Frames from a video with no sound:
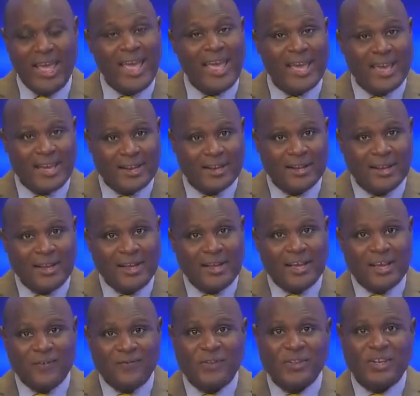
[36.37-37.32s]
And
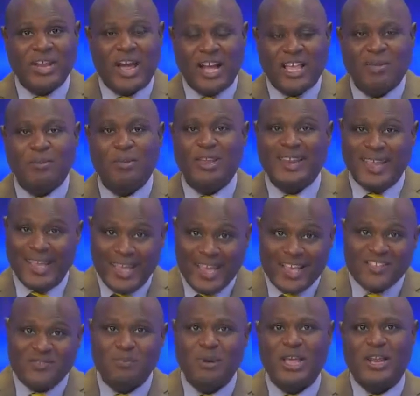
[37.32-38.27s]
if the document
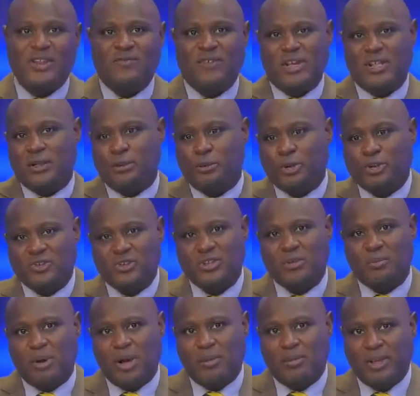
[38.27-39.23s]
is made available to
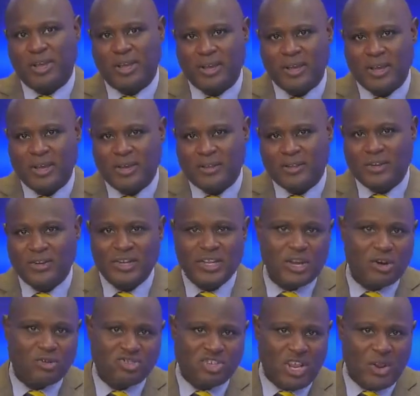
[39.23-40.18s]
the public, the
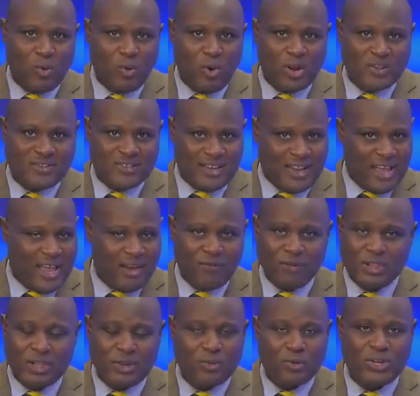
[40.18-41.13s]
DOJ wants it
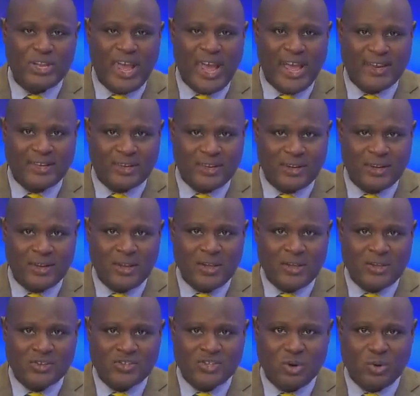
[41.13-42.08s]
heavily redacted
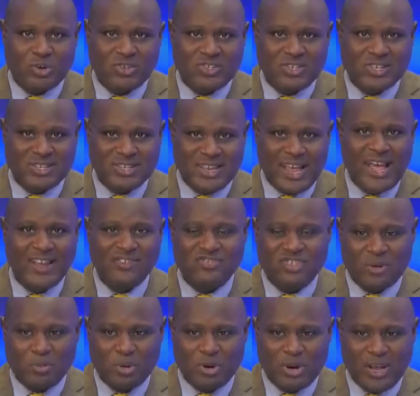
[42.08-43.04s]
so as to not
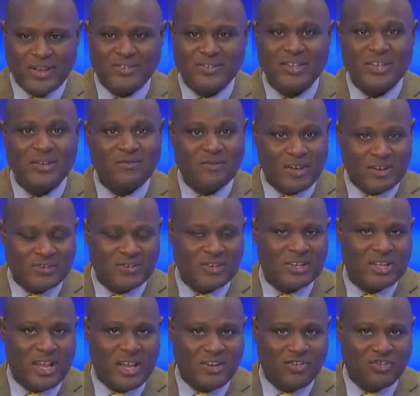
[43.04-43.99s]
jeopardize the
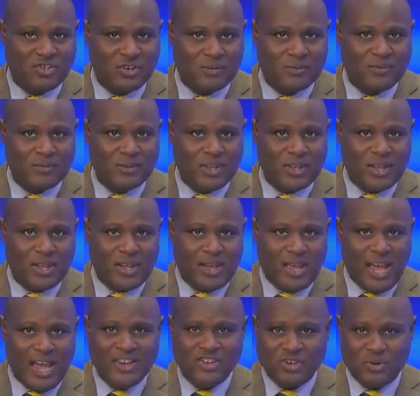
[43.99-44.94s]
investigation.
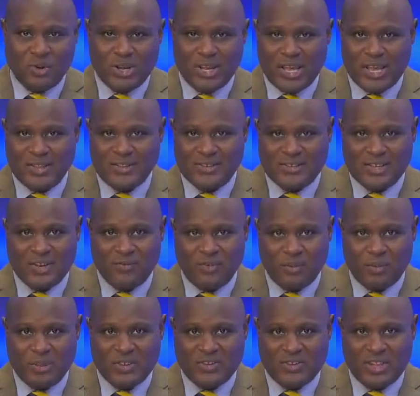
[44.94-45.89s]
As you again see
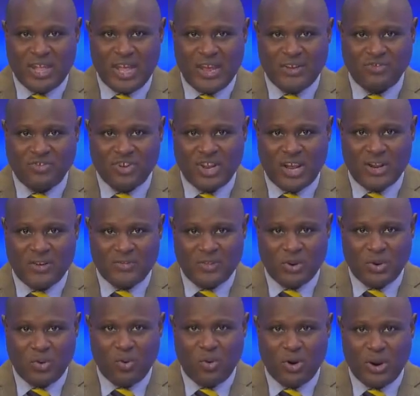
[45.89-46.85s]
from this live shot of
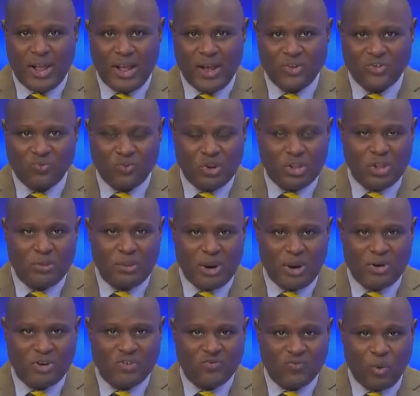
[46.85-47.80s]
the courthouse, Real
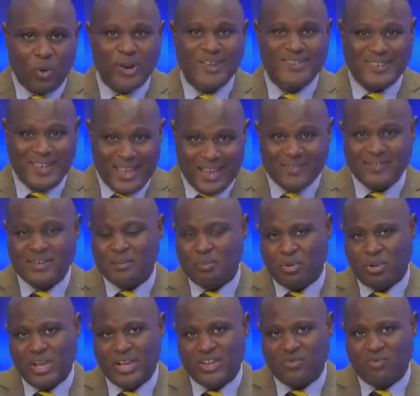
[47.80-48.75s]
America's Voice is in
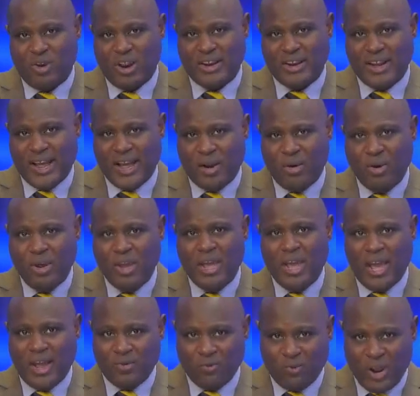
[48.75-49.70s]
place right now
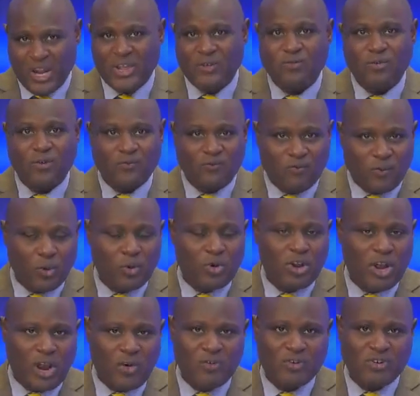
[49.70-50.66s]
and ready for
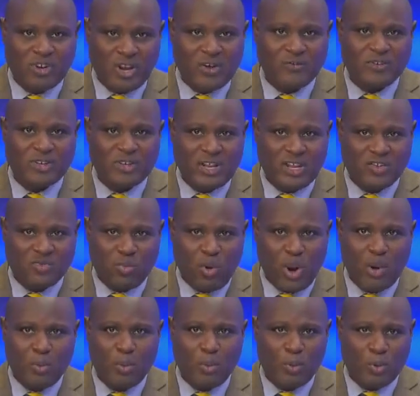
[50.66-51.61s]
full coverage of today's
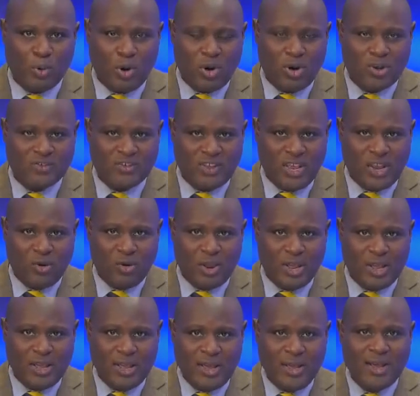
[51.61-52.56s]
probable cause
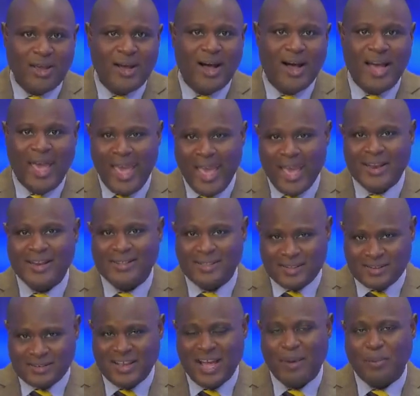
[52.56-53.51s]
hearing. Ahead at
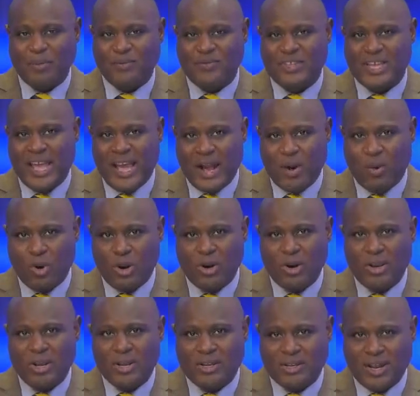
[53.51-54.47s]
the top of the
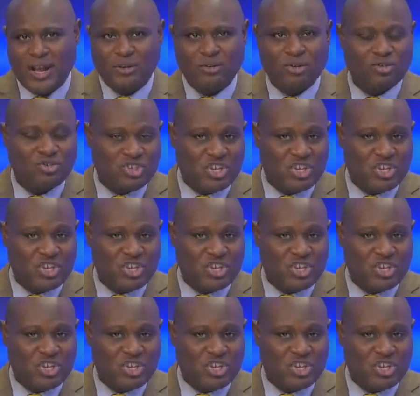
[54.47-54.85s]
hour, Dr.